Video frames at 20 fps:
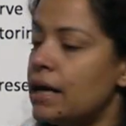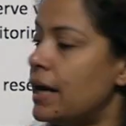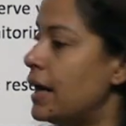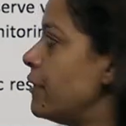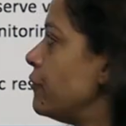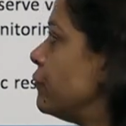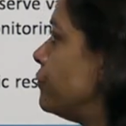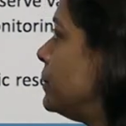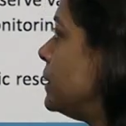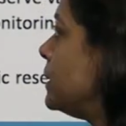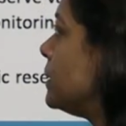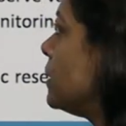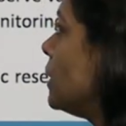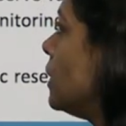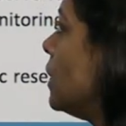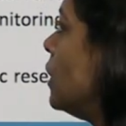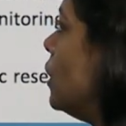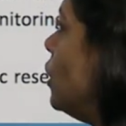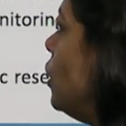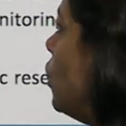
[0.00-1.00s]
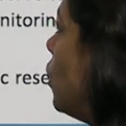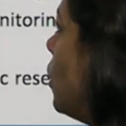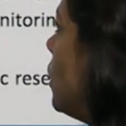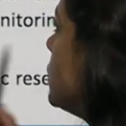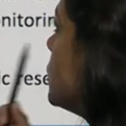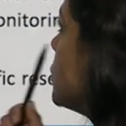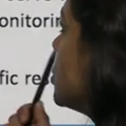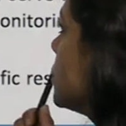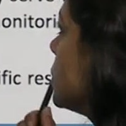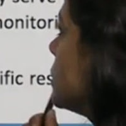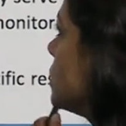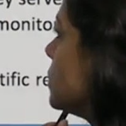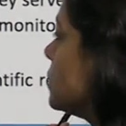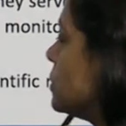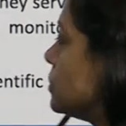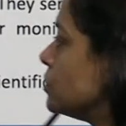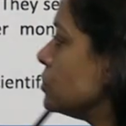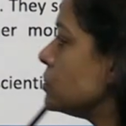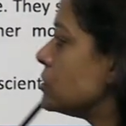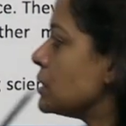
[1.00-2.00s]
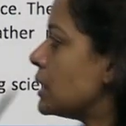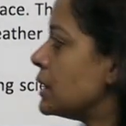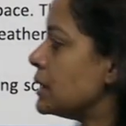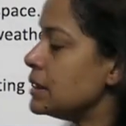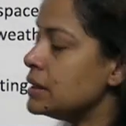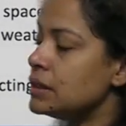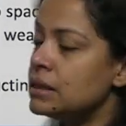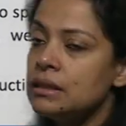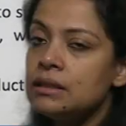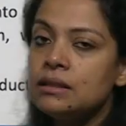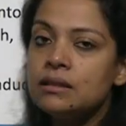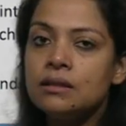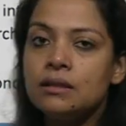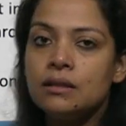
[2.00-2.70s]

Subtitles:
have been launched to study the